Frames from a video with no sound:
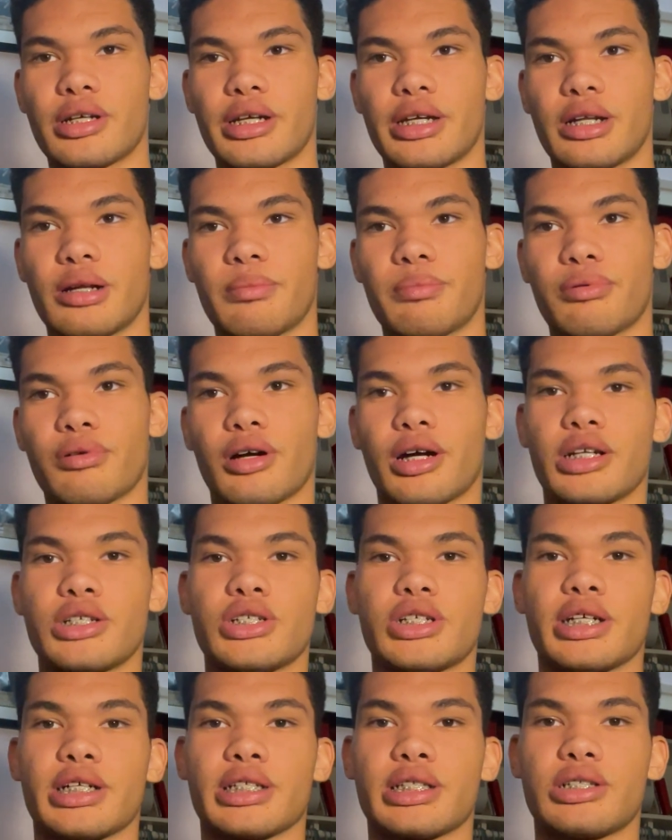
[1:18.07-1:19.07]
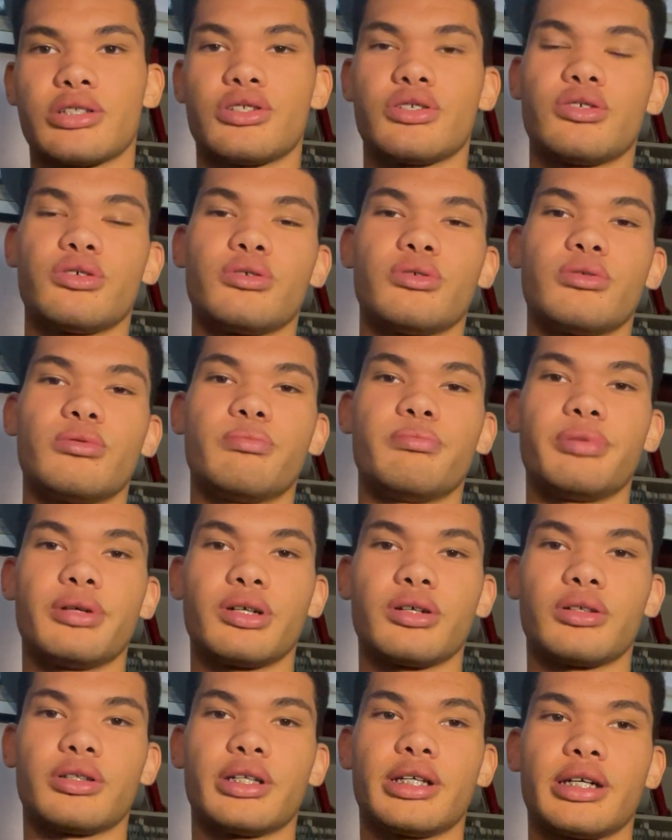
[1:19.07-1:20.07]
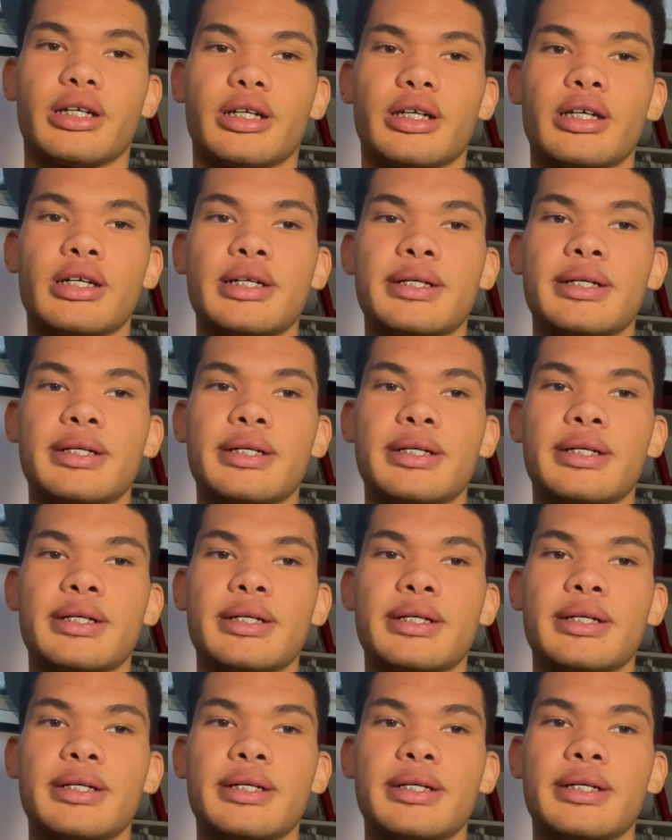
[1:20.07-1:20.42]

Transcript: in a project to build a